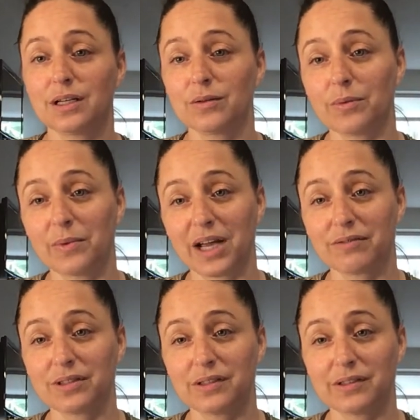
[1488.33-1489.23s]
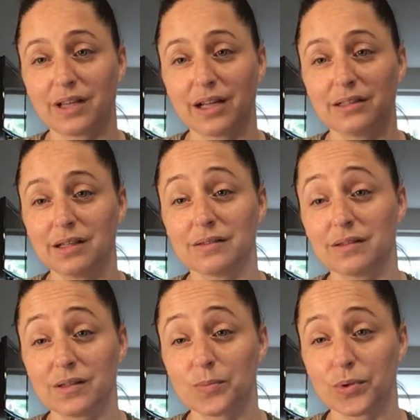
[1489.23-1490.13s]
when we have to decide, does
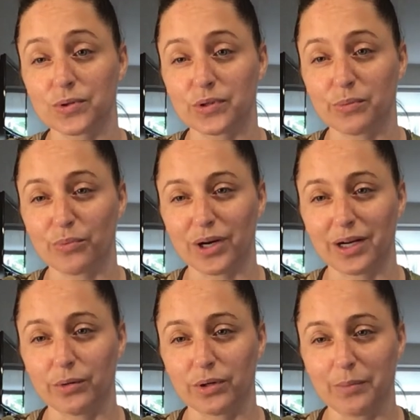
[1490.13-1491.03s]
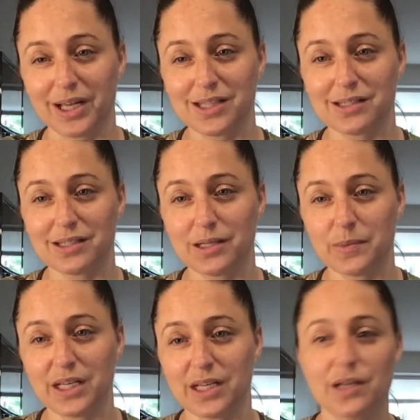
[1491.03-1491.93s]
this person bring out the best in
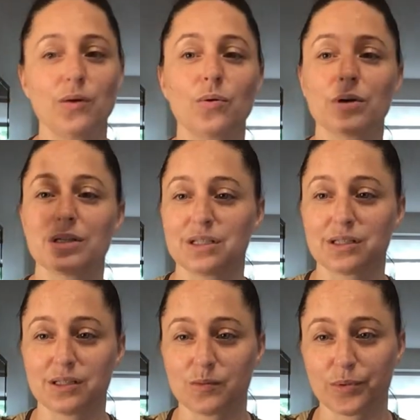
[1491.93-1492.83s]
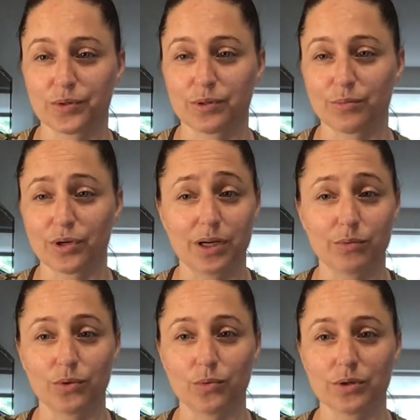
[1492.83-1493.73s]
me or does this person bring out
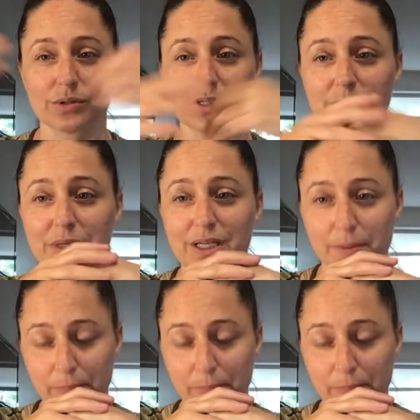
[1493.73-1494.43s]
the worst in me?